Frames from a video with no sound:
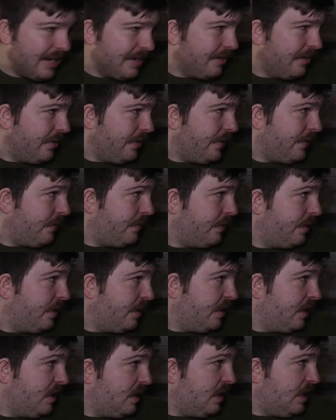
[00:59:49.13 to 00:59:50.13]
I don't know.
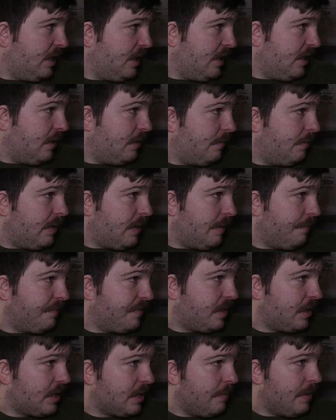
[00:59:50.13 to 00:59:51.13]
Um,
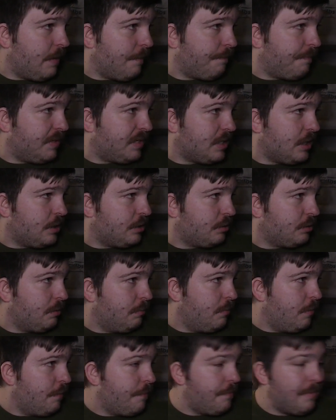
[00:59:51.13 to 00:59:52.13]
I'm thinking about
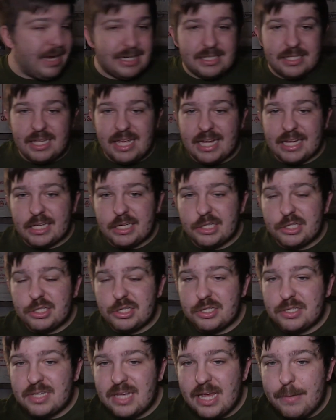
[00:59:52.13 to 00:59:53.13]
potentially moving back to that
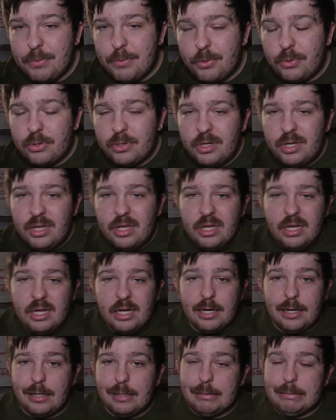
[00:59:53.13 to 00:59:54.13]
kitchen table.
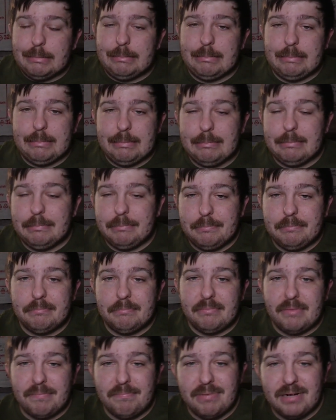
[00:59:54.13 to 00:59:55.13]
Uh,
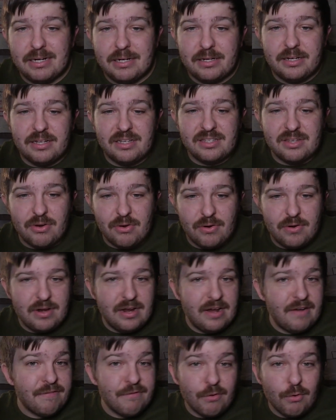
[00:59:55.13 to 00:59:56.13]
my butt does
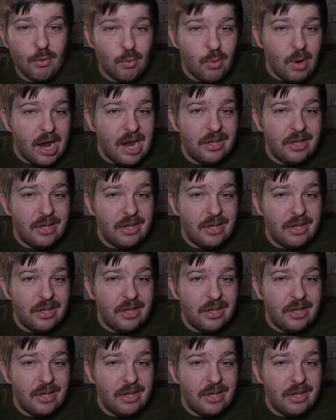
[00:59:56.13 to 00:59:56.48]
hurt after a